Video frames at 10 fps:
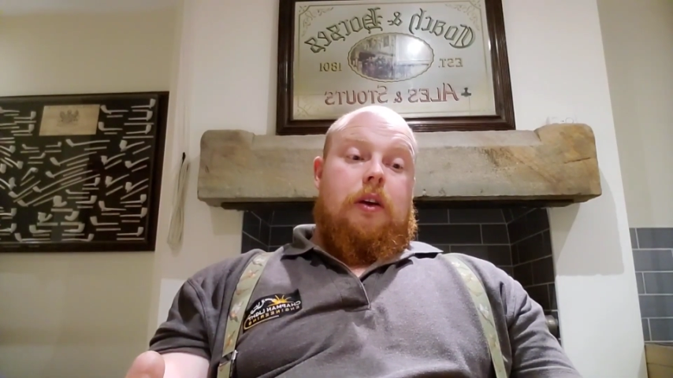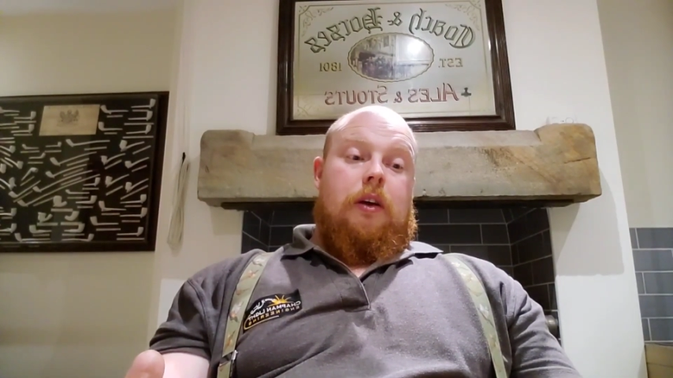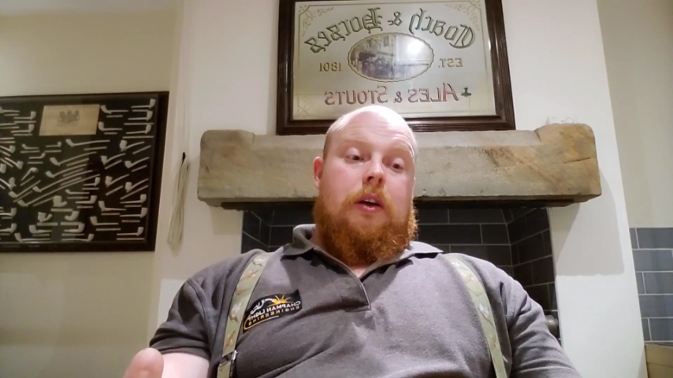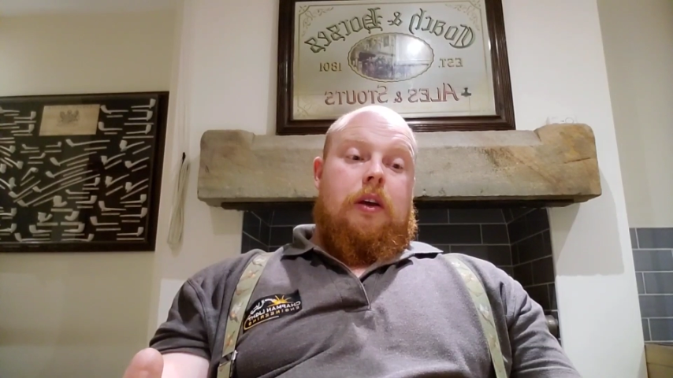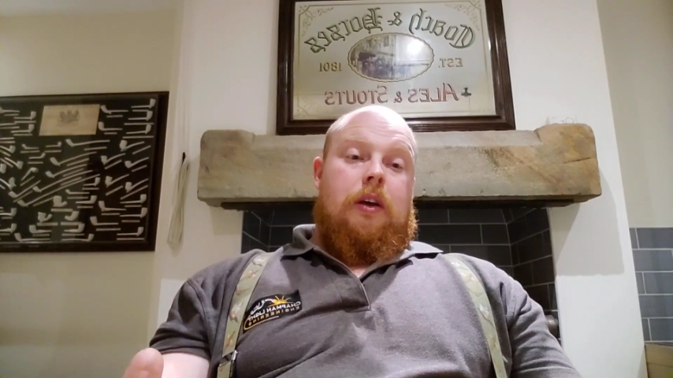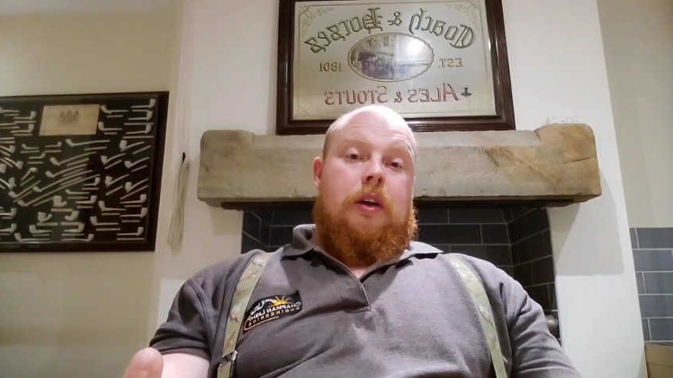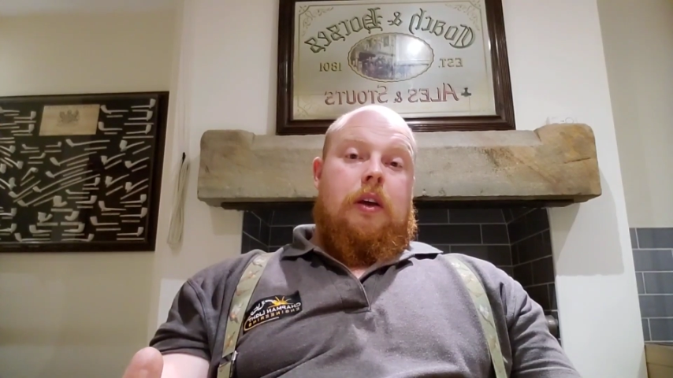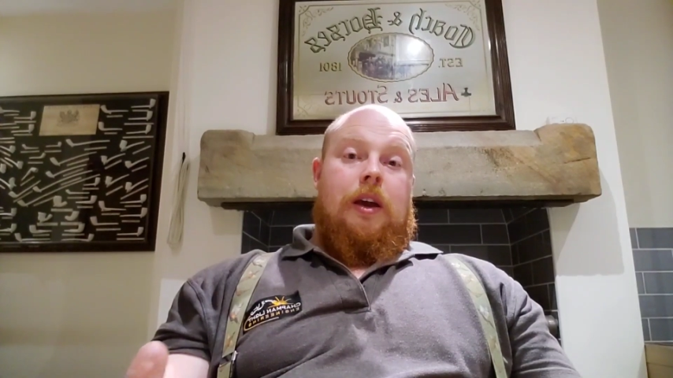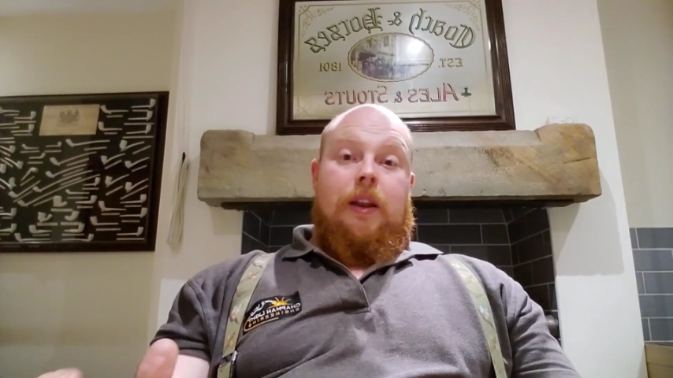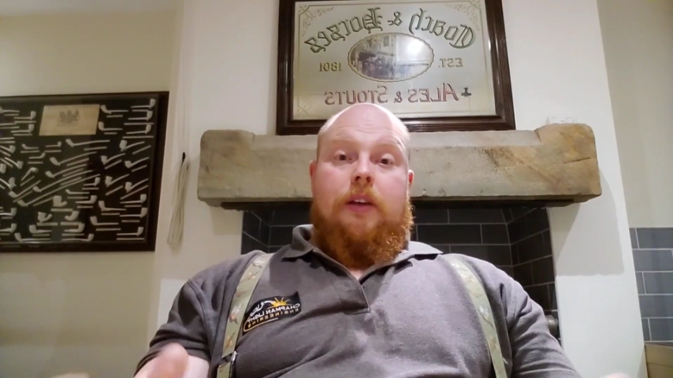and
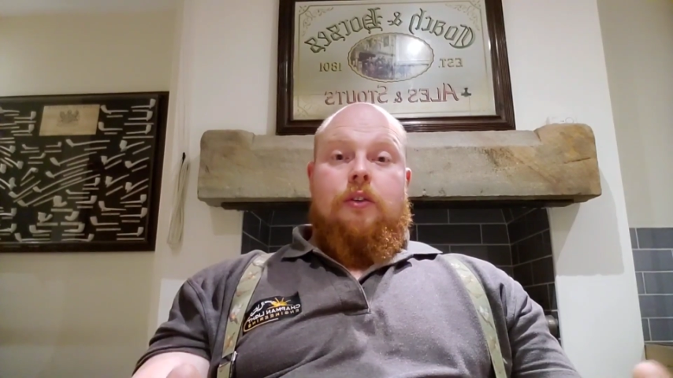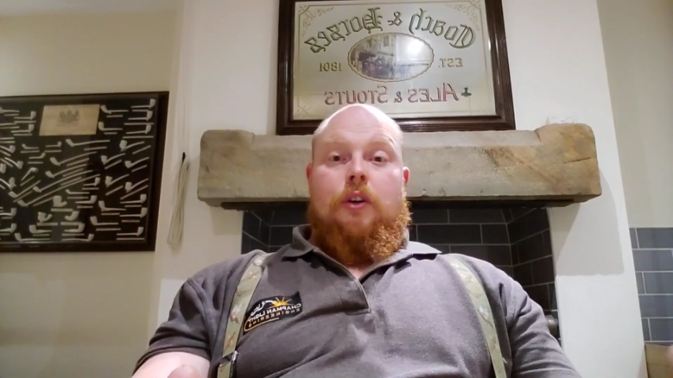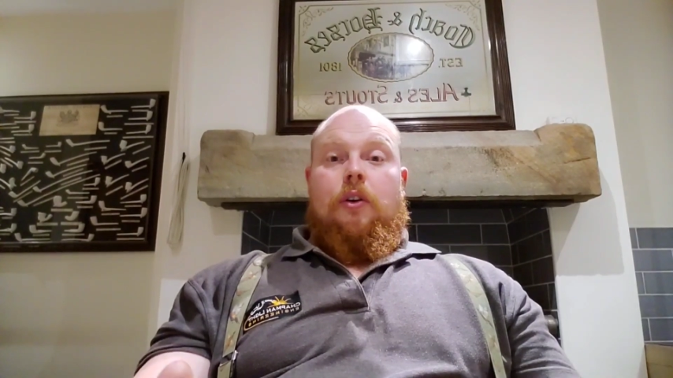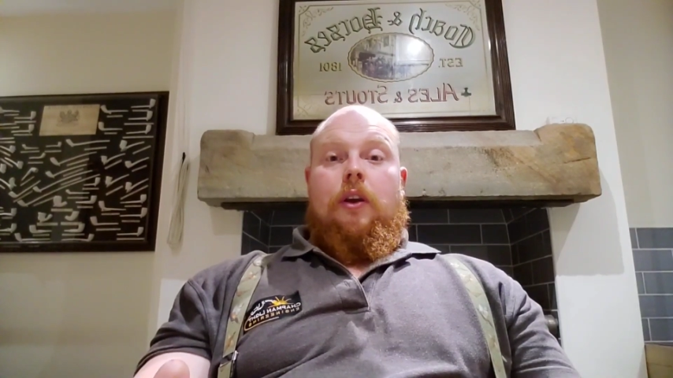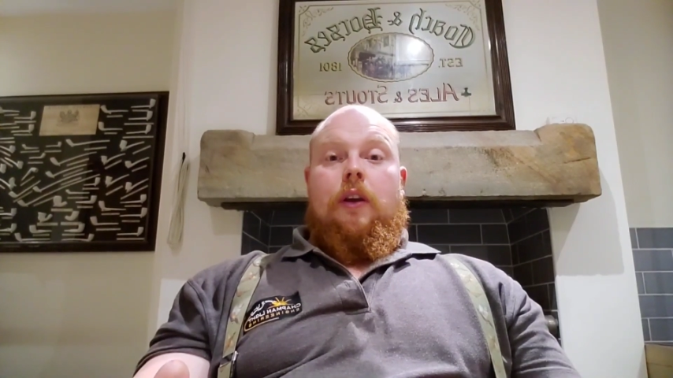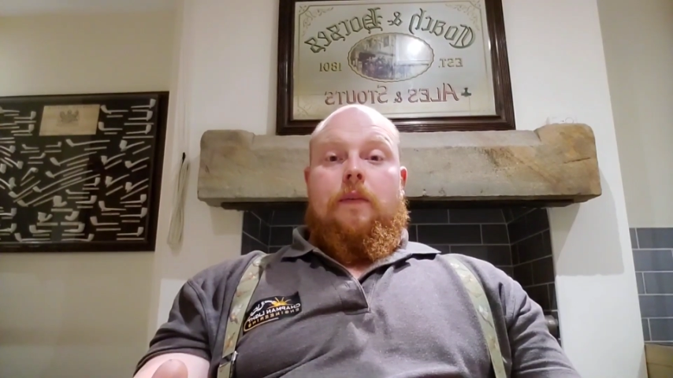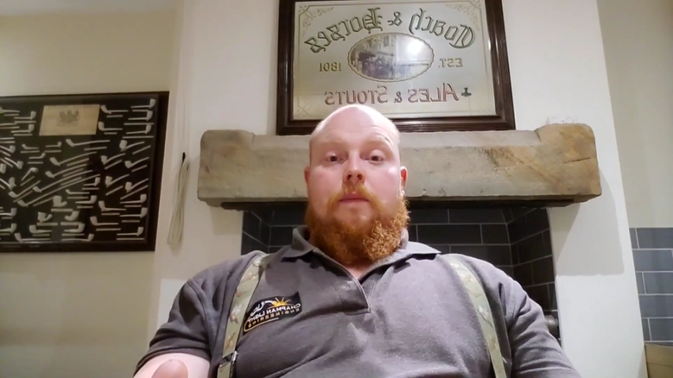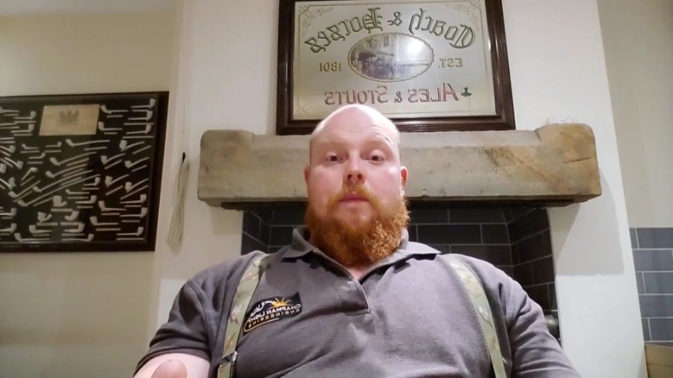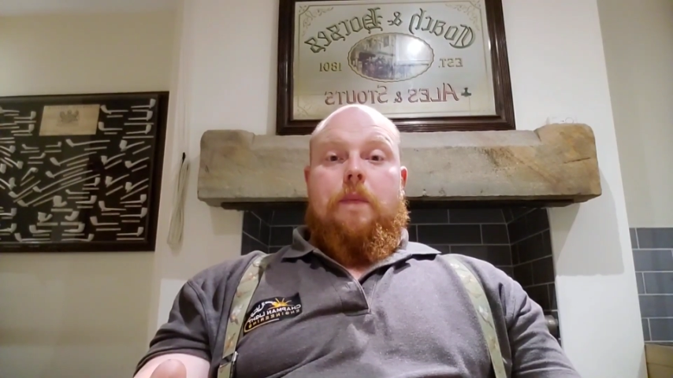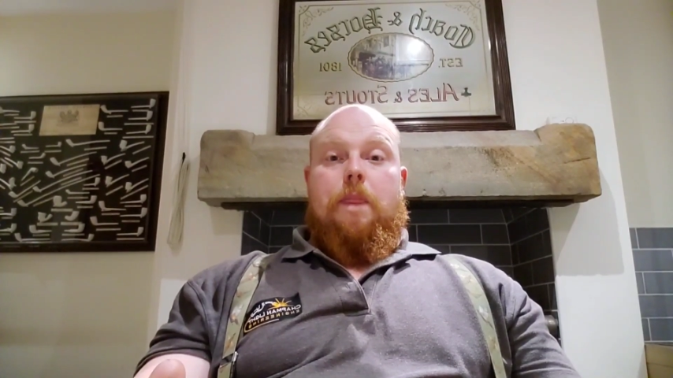enjoy it.
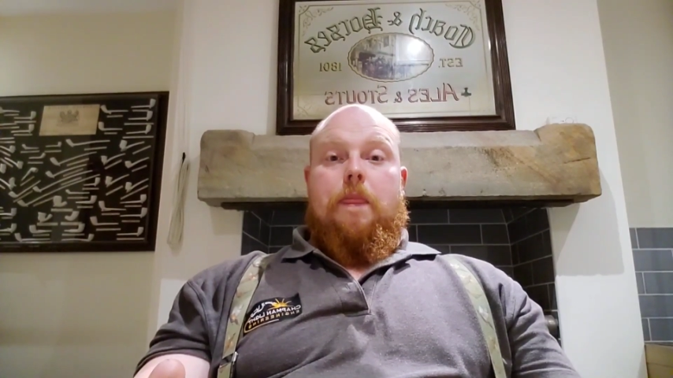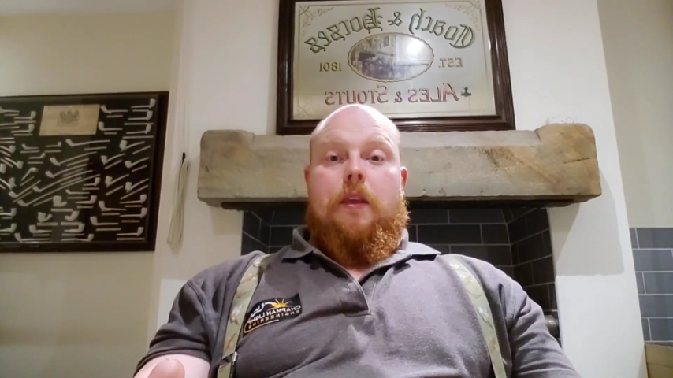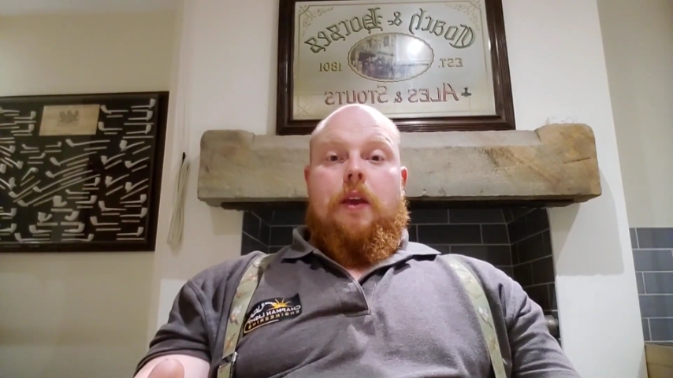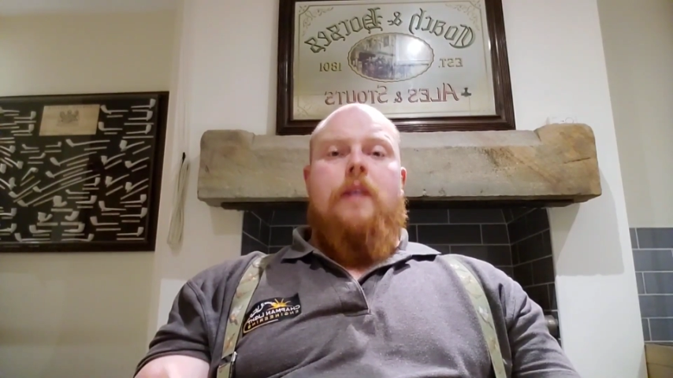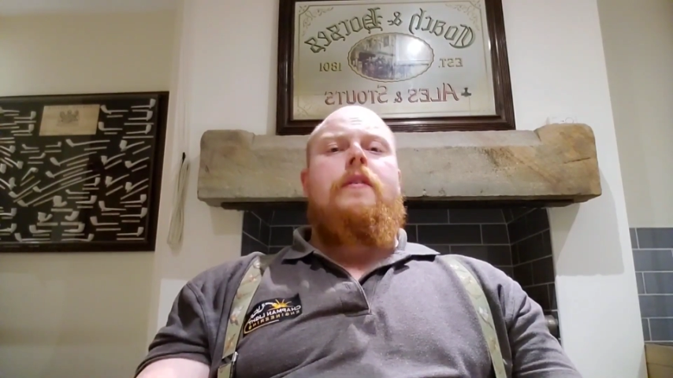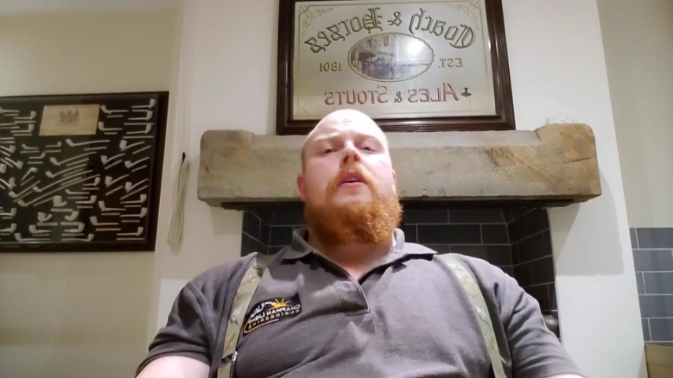If